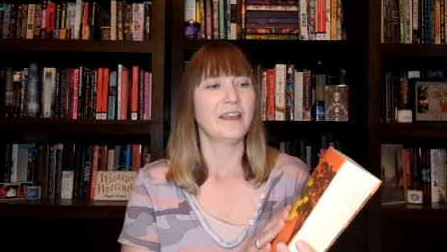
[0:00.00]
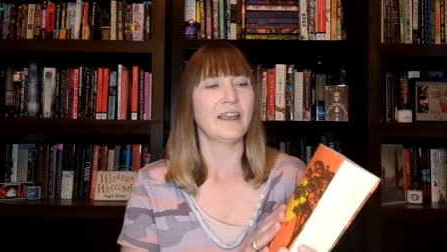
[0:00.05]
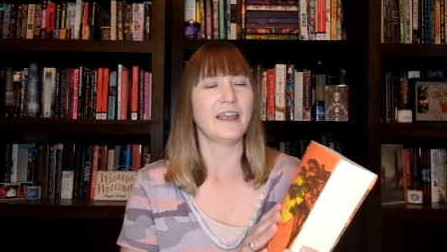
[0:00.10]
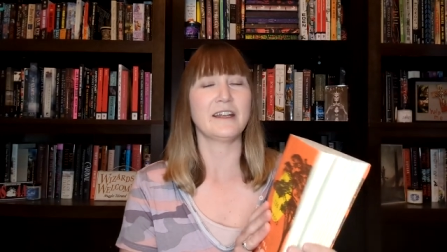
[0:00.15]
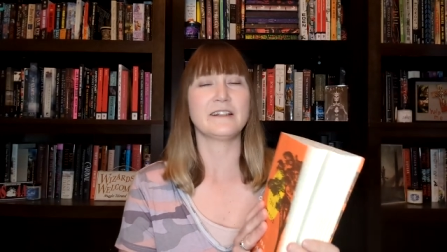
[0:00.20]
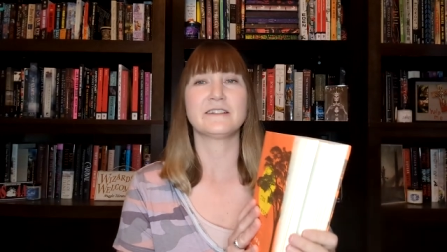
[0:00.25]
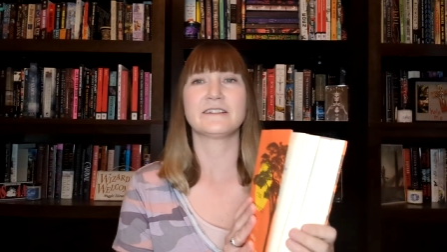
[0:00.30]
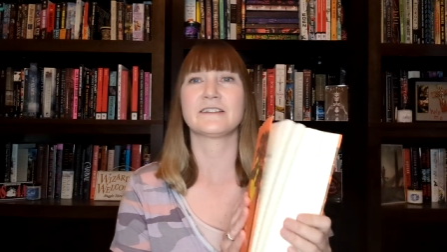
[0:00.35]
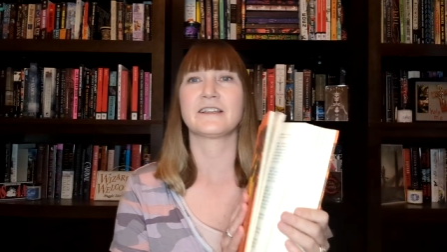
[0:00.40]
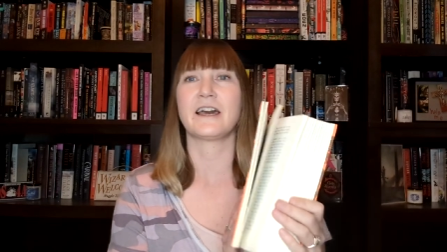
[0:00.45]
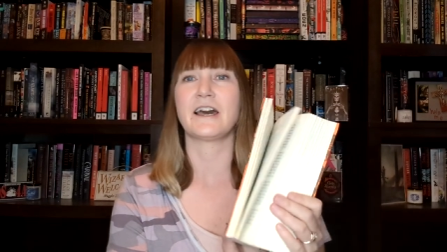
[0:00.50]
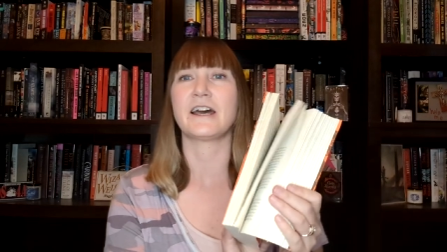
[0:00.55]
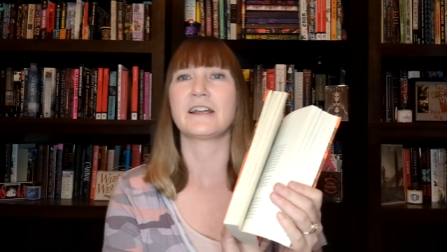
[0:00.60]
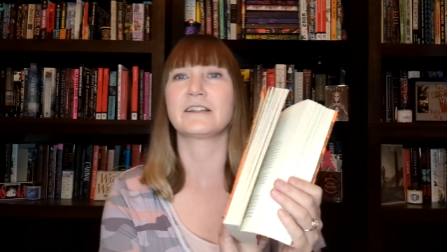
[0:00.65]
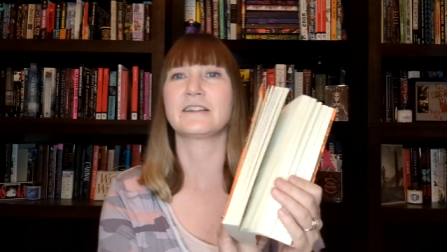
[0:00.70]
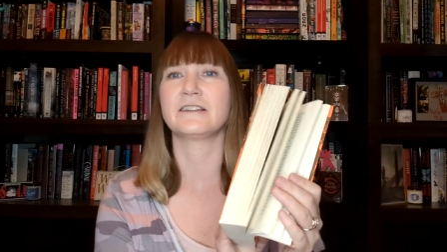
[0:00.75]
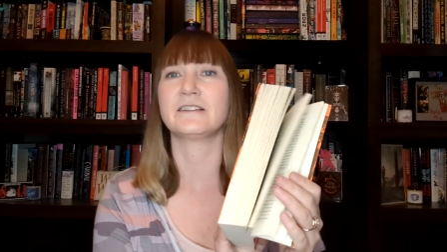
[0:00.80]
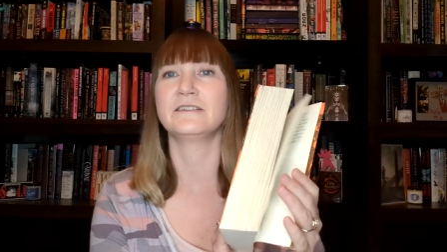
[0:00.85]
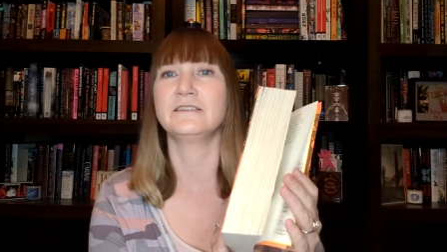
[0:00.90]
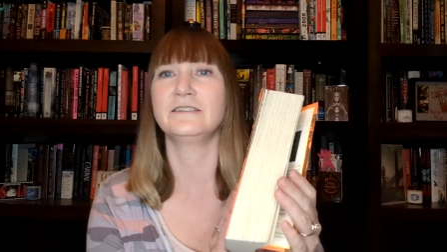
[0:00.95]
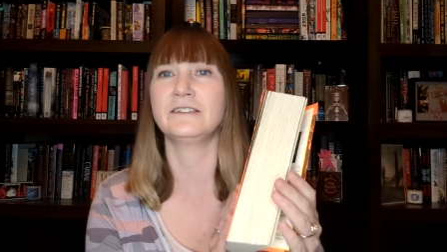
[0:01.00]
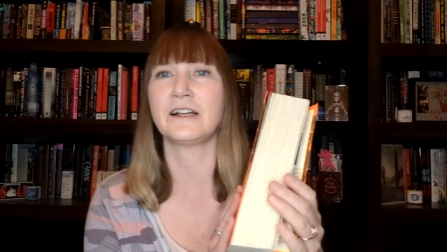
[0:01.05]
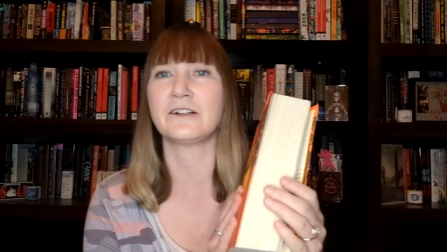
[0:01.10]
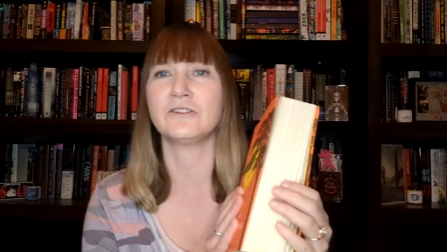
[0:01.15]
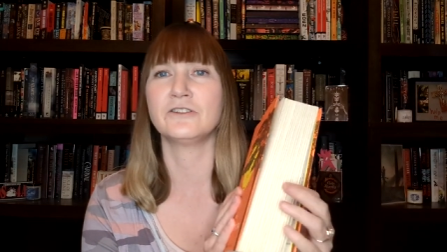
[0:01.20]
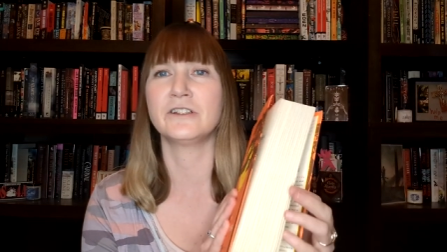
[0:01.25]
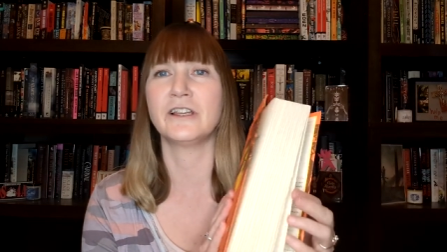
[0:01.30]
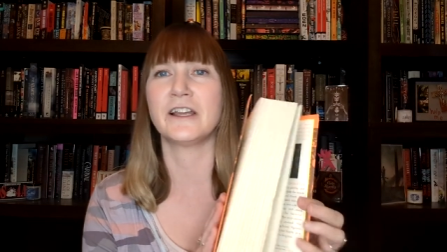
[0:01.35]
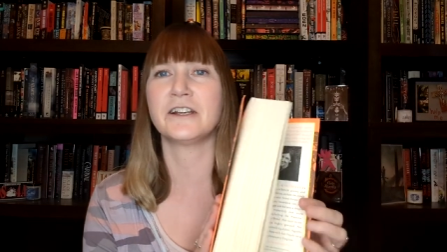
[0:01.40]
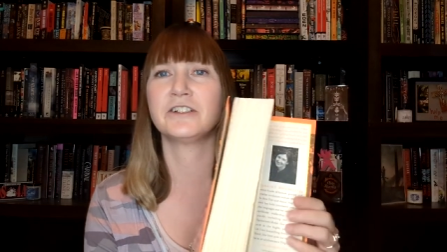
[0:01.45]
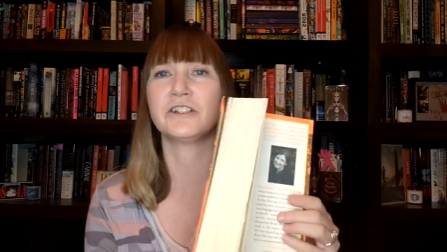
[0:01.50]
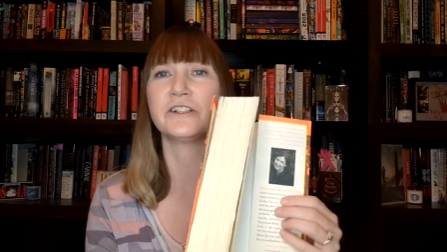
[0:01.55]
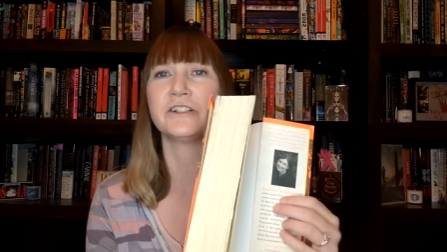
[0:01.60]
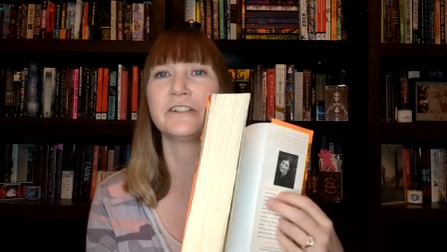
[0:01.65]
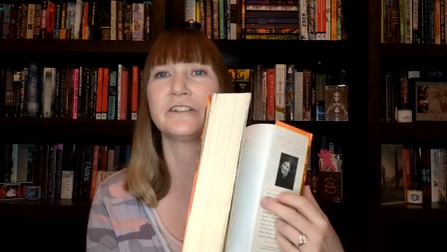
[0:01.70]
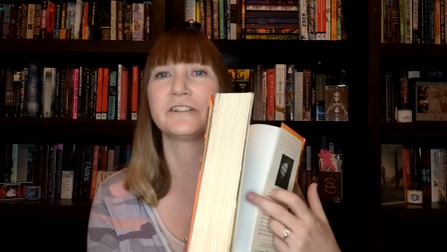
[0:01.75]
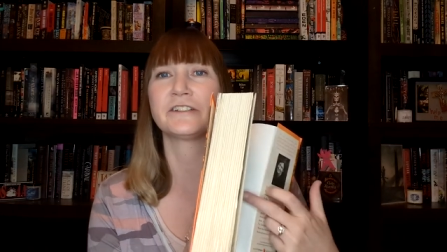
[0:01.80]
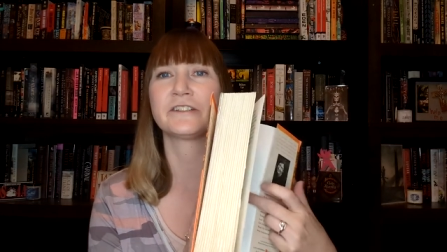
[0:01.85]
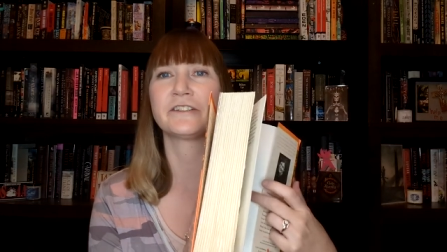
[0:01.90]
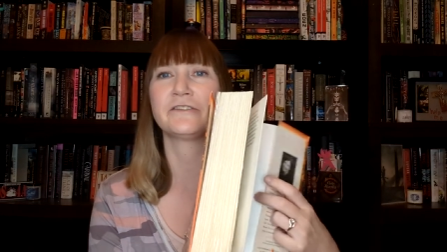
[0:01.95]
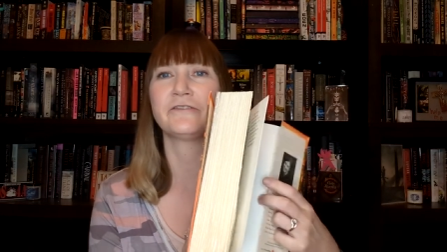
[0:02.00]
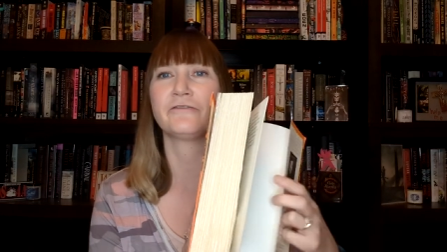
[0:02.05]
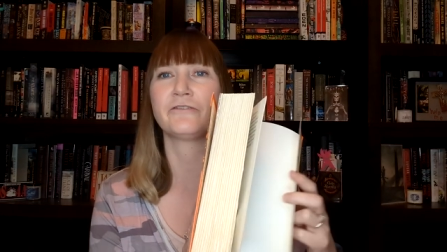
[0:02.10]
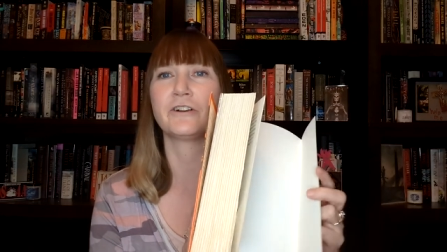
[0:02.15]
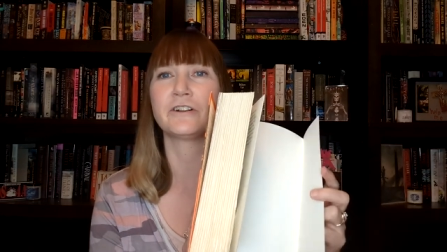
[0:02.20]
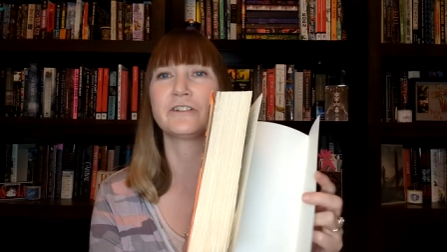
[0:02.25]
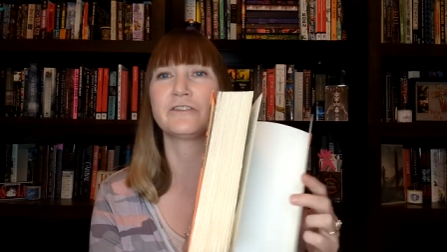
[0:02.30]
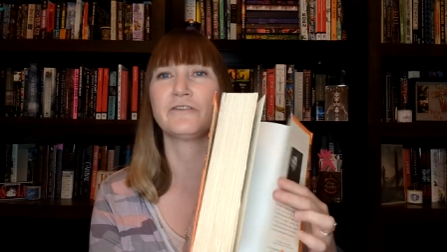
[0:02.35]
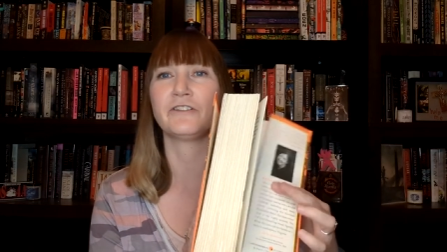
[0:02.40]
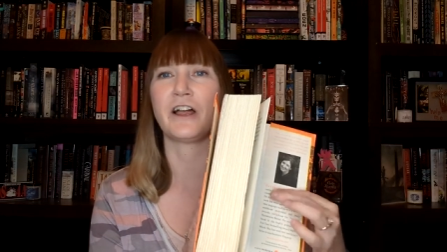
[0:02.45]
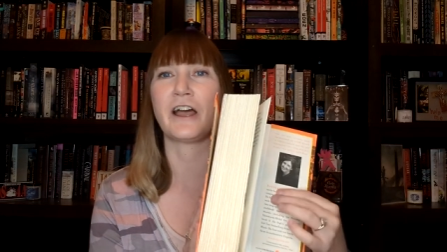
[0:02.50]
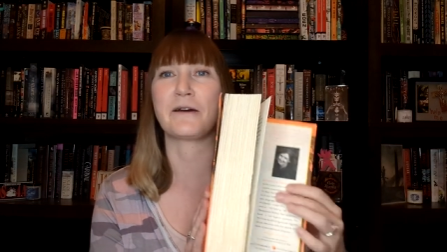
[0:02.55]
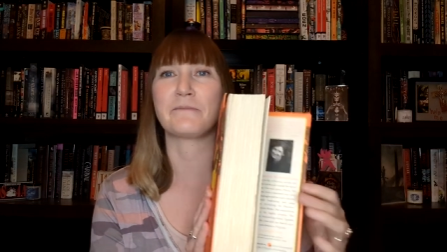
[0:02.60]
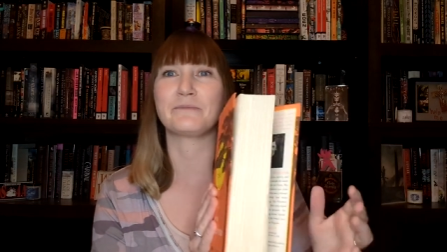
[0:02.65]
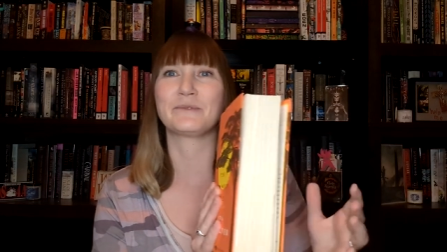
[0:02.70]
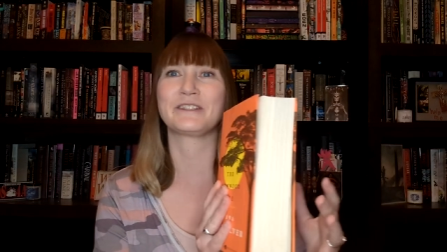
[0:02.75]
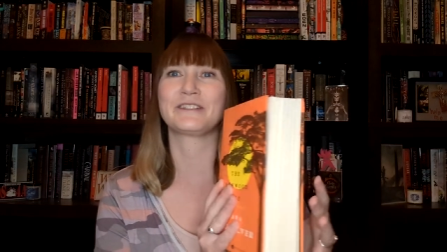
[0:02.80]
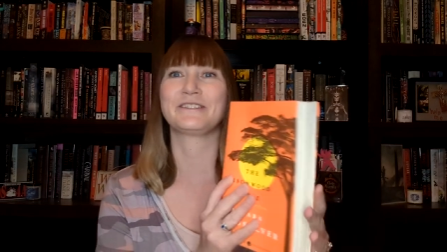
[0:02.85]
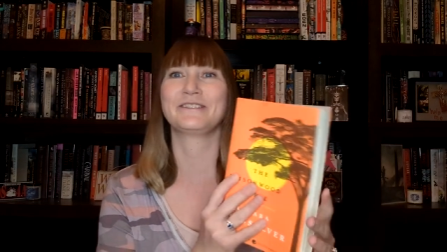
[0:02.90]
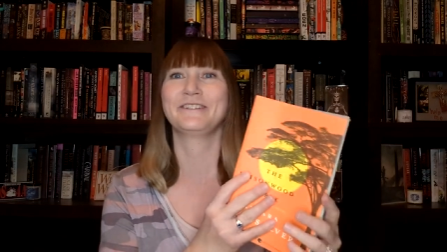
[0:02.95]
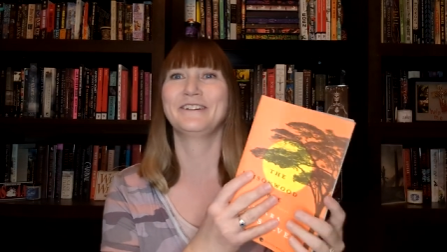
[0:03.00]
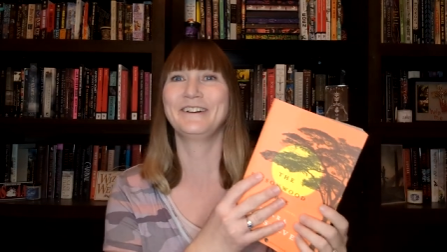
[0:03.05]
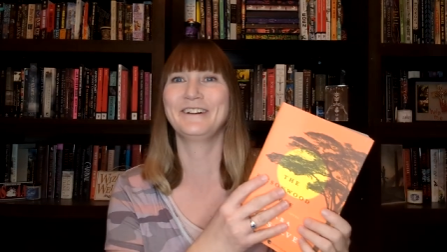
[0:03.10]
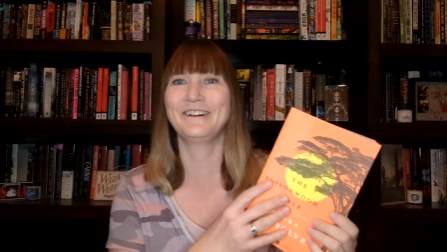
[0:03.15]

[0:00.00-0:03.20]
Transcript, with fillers: It's got deckled edges, French flaps.